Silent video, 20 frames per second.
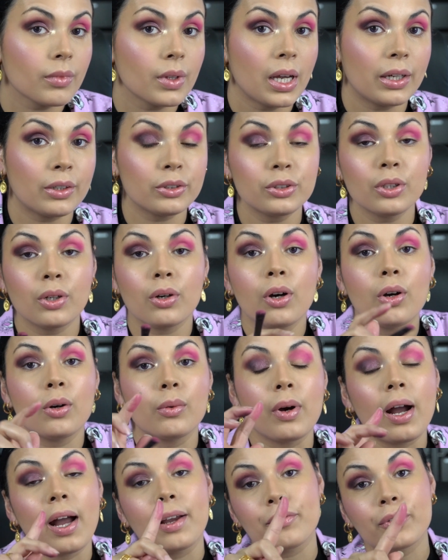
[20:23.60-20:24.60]
Also,
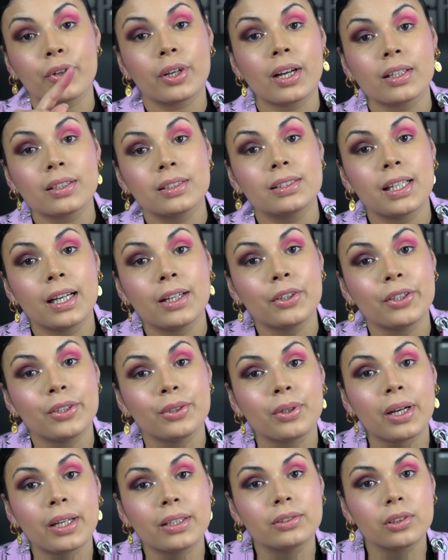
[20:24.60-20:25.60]
oh, I forgot to tell
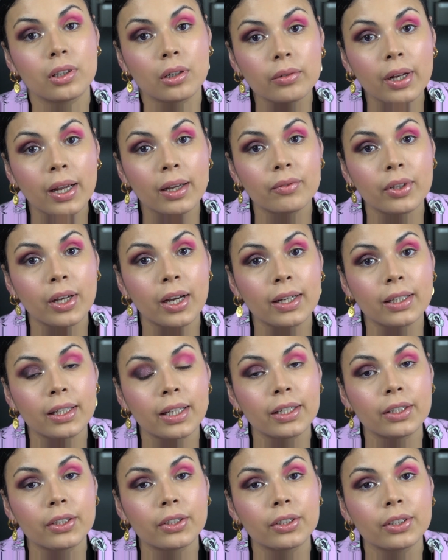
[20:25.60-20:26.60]
you, I don't have the
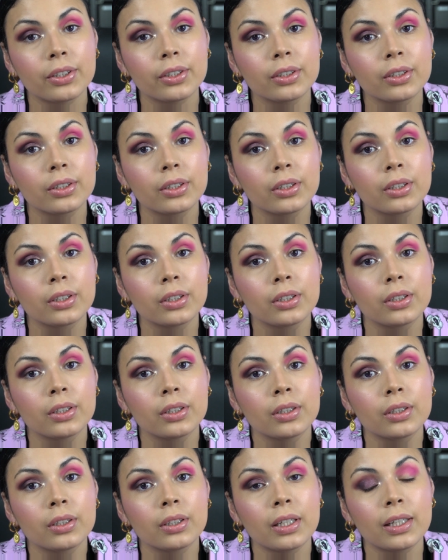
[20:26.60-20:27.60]
highlighter.
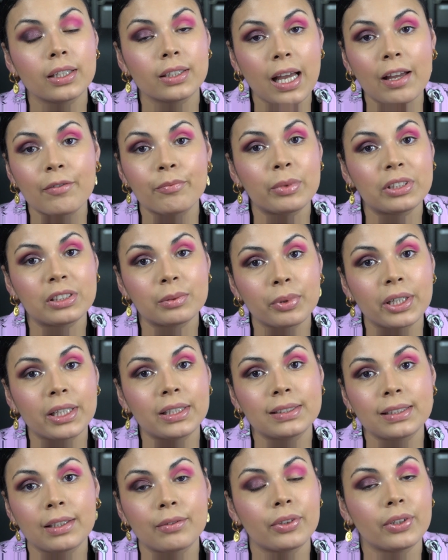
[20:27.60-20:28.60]
I've
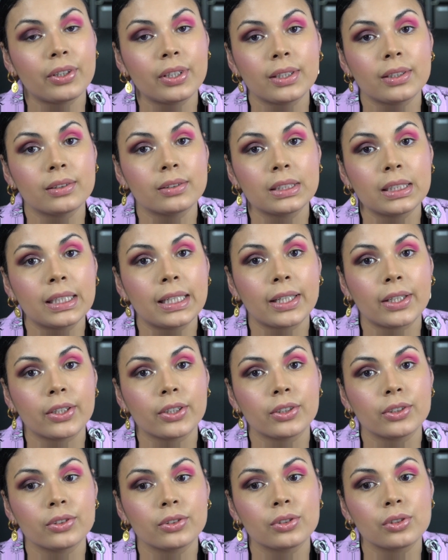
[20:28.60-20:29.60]
misplaced everything
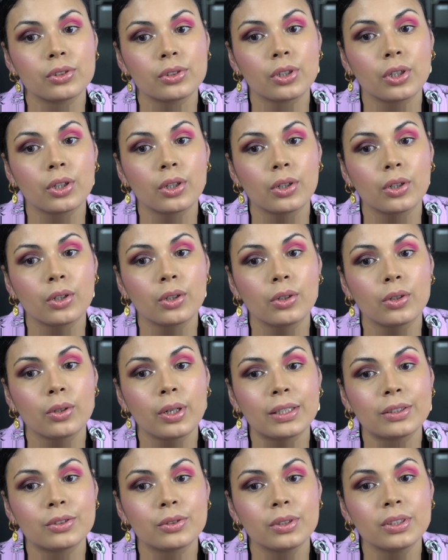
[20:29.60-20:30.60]
together. So
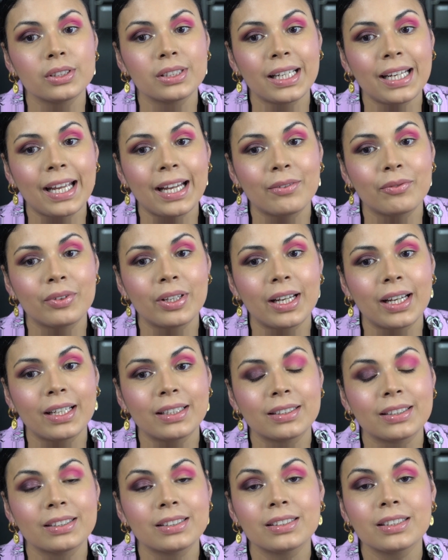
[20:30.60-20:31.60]
as soon as I have
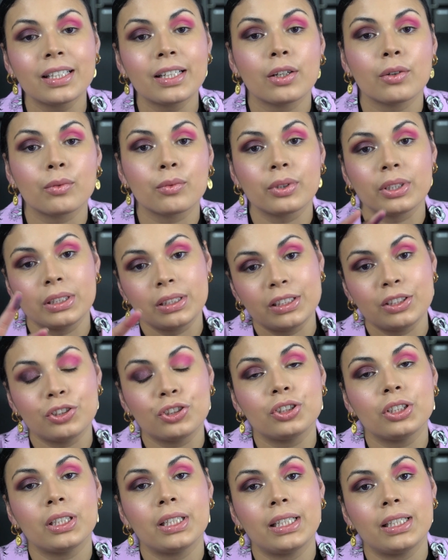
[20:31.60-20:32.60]
that, this is like a really
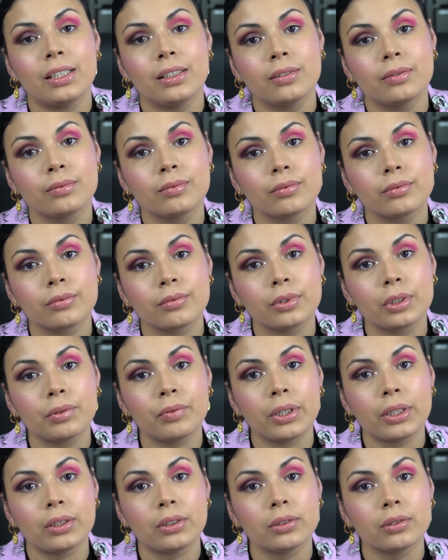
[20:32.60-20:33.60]
shitty
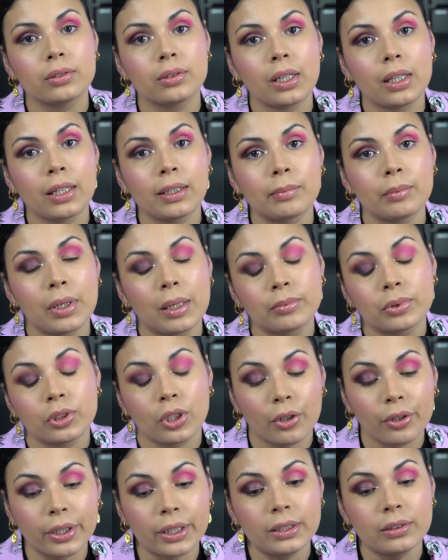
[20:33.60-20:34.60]
reveal. And I'm
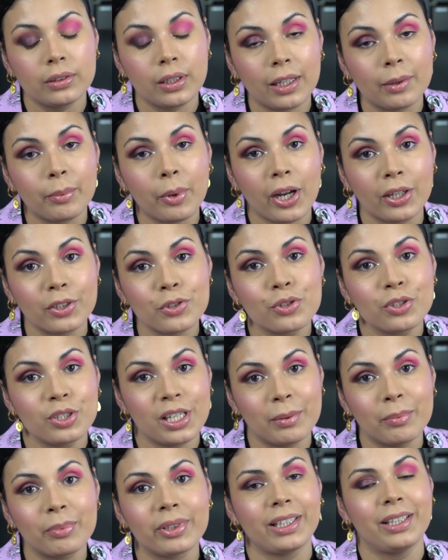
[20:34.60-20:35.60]
sorry. I
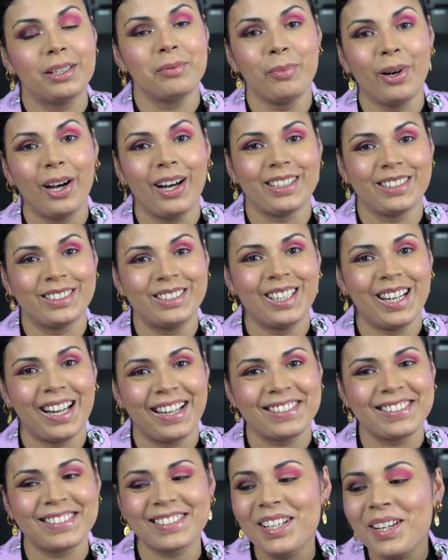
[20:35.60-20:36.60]
deeply
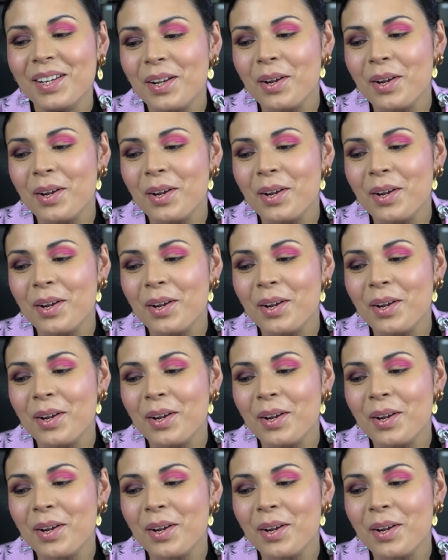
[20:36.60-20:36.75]
apologize